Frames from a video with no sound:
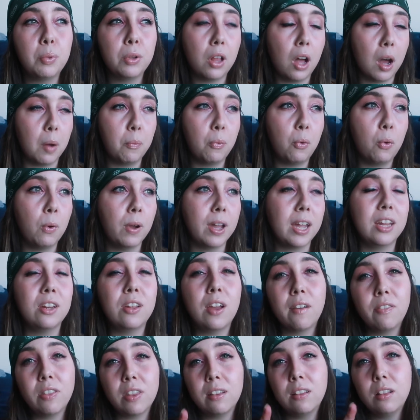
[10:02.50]
plot point and
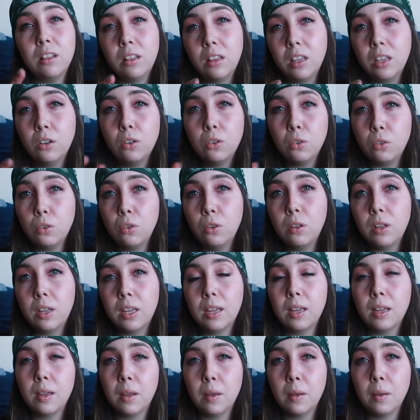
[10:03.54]
you have these little
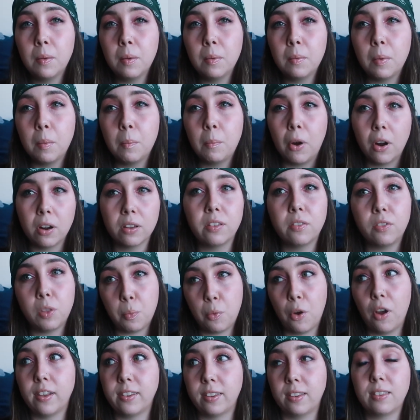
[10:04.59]
parts of the
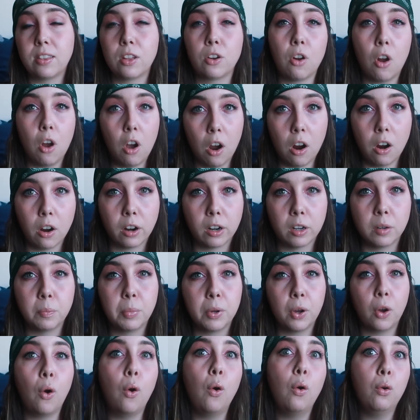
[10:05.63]
process that are hard,
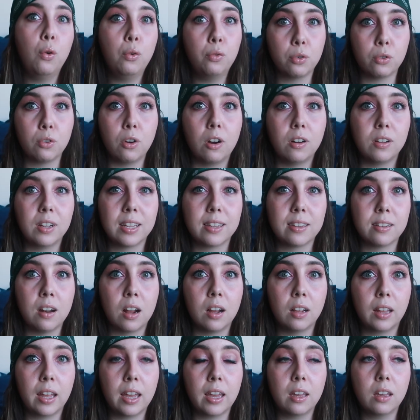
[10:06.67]
but overall it's
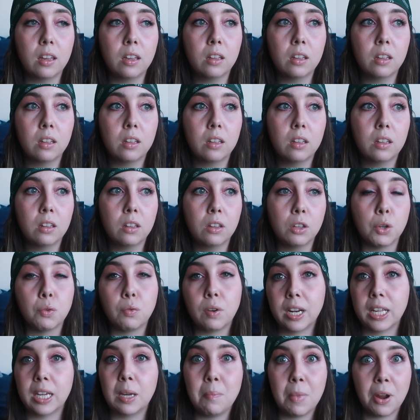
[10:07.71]
not like you're
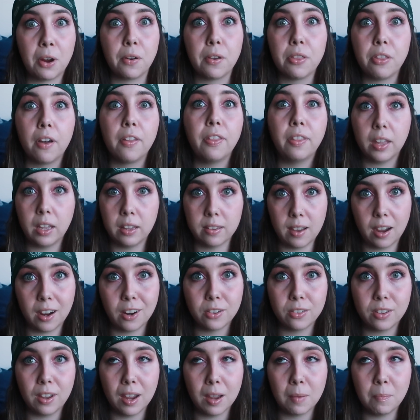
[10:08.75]
running a marathon the
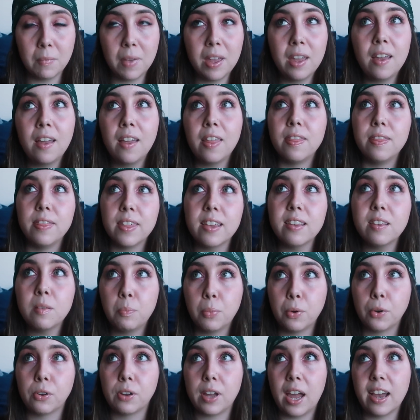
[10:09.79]
entire time. This
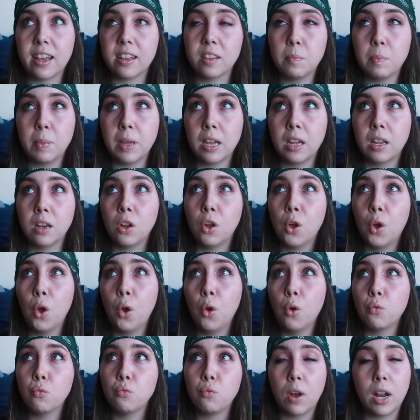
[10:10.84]
book has been
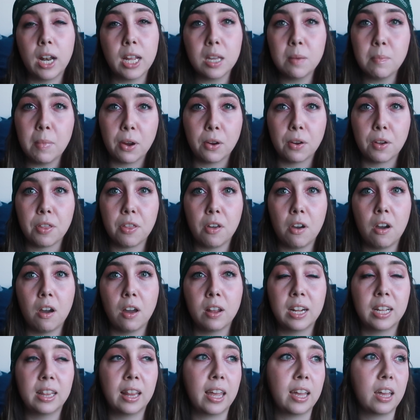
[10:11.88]
running a
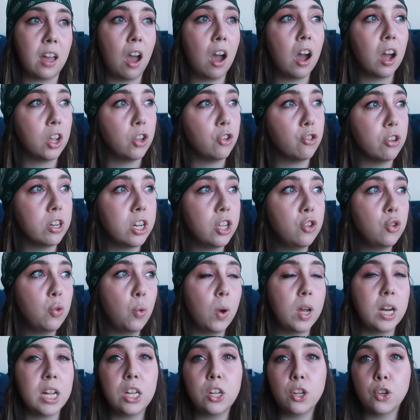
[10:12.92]
marathon in like
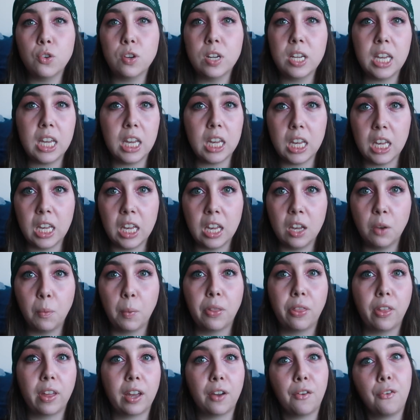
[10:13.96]
120 degree heat
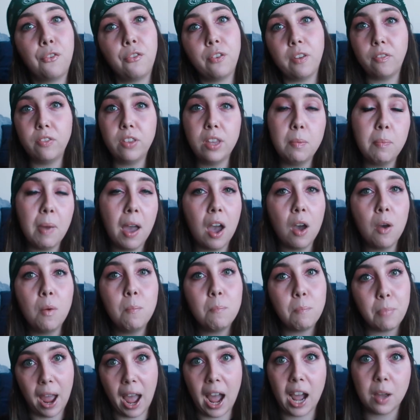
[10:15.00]
with like a 50
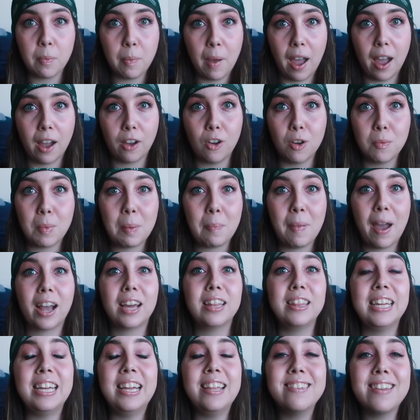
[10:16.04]
pound backpack on my
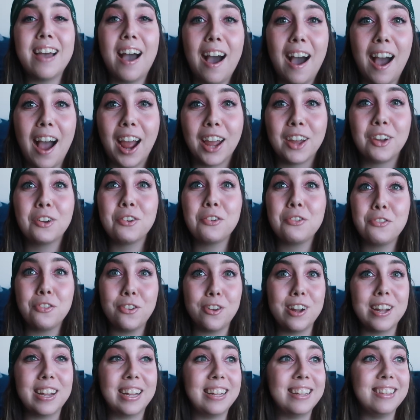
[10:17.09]
back the entire
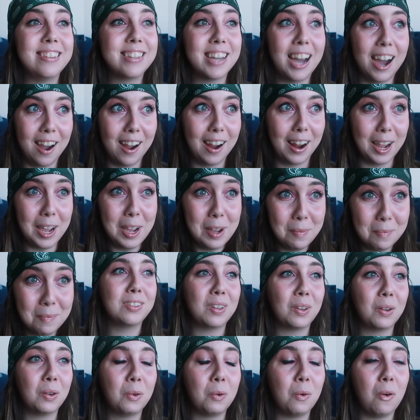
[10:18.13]
freaking time.
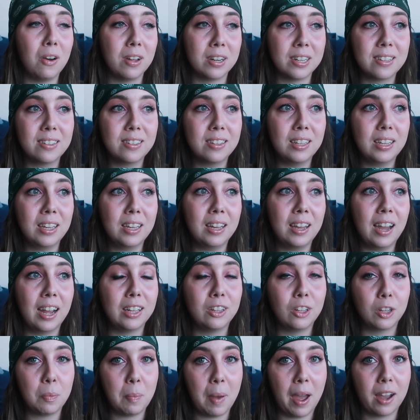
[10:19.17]
So honestly, I
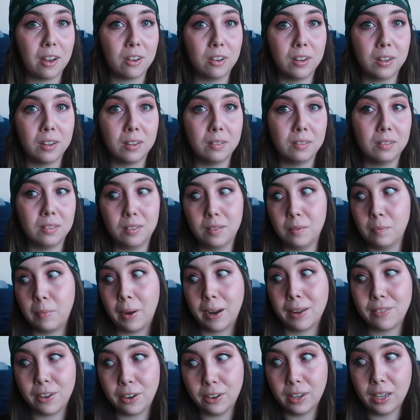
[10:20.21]
look back on
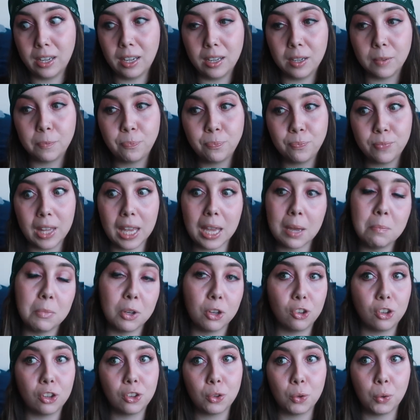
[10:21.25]
my very
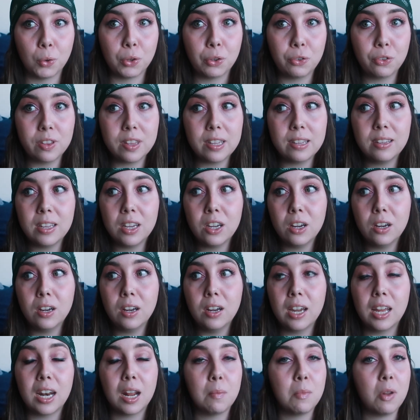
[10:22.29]
ambitious goals for this year
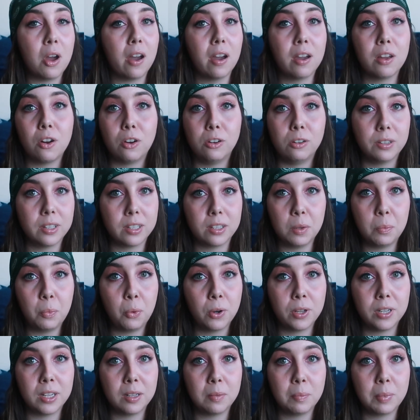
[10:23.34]
and I'm not at all
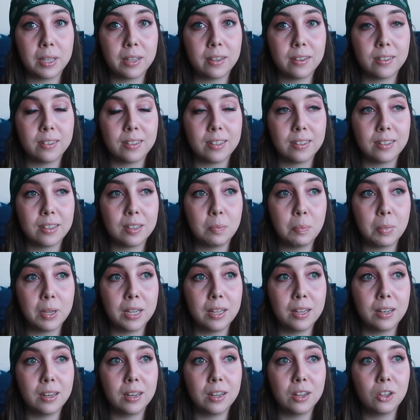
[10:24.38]
disappointed because this has
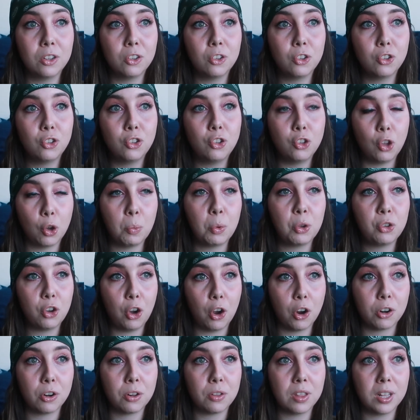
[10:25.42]
been so much
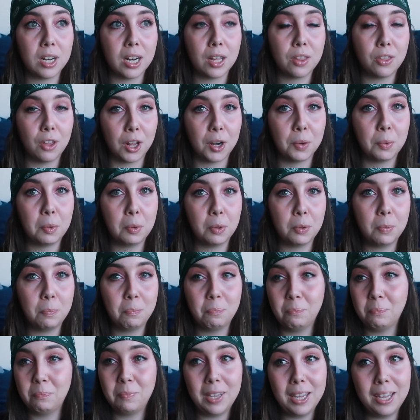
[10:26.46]
harder than I thought it would
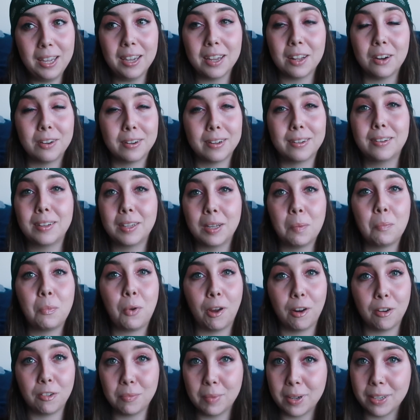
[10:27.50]
be. And honestly, I'm
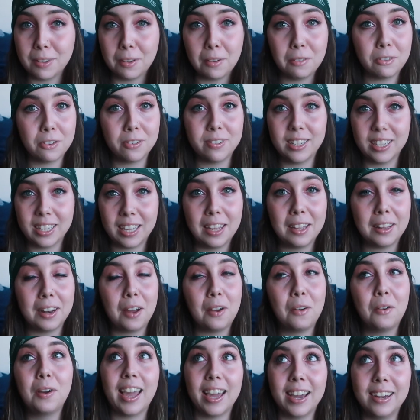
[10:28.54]
proud of myself for sticking it
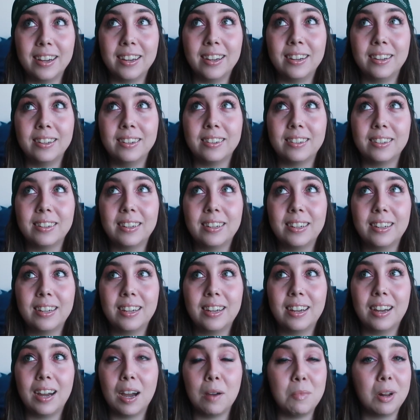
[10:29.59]
out. And
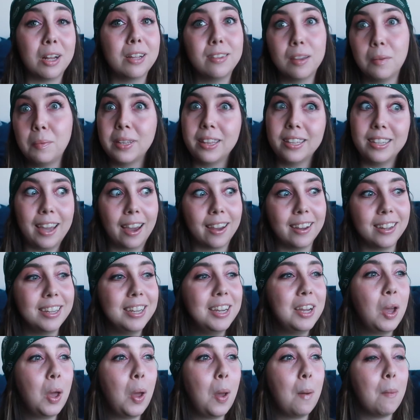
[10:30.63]
I'm not done with it yet,
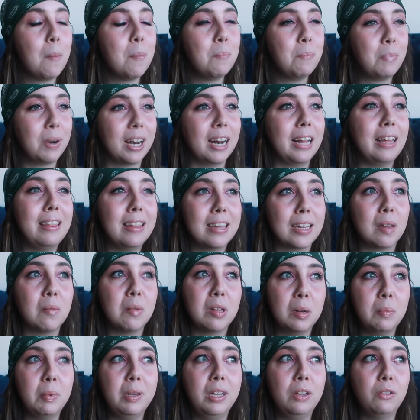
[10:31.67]
but I think I'm
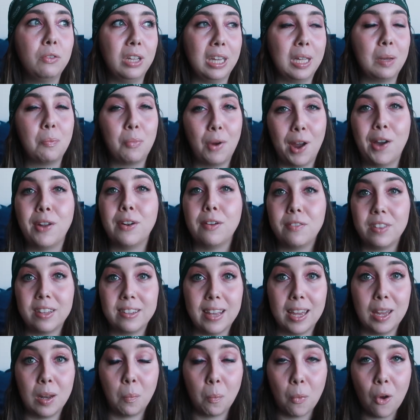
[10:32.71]
gonna be really proud of this
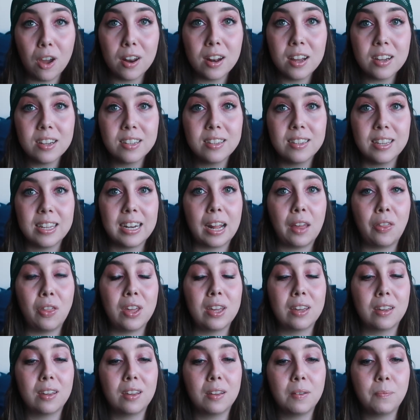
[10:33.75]
end product. And I
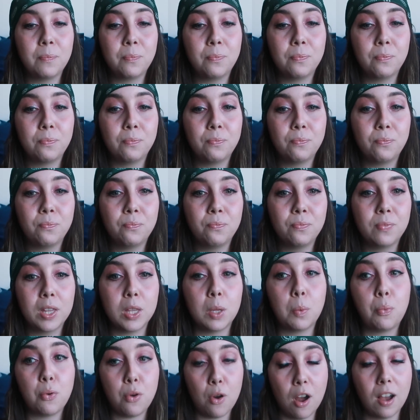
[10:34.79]
think
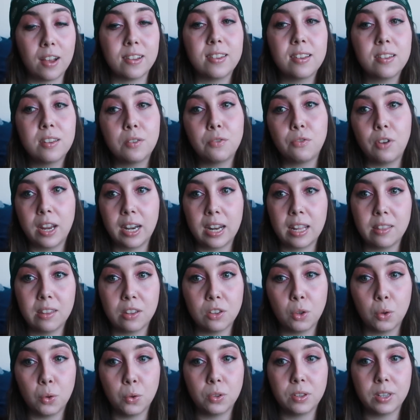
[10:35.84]
the process of writing
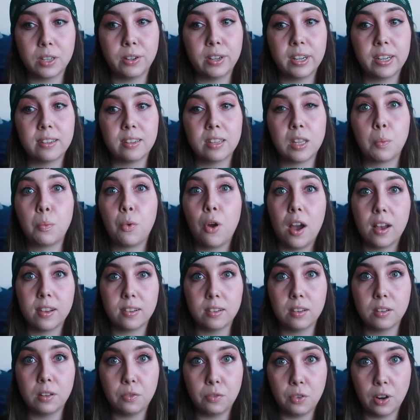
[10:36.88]
this whole series and the
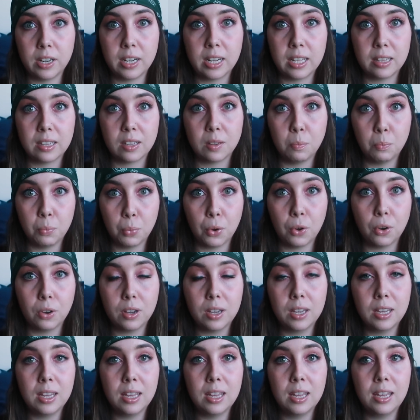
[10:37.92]
process of writing this book